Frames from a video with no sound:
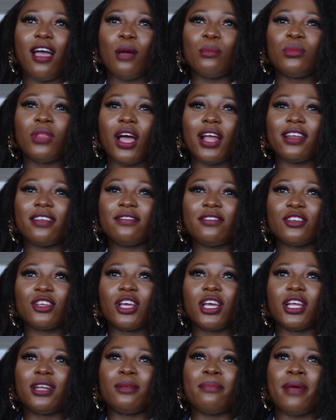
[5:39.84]
I'm not even
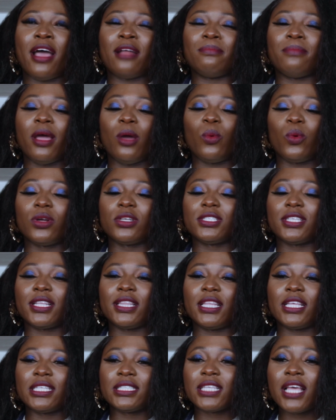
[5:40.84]
gonna bat my words on
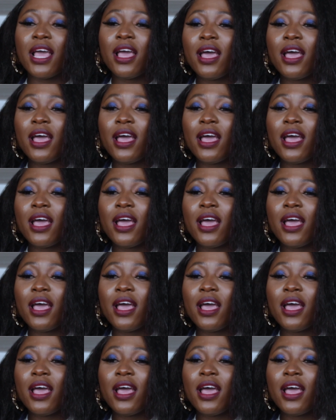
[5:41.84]
this,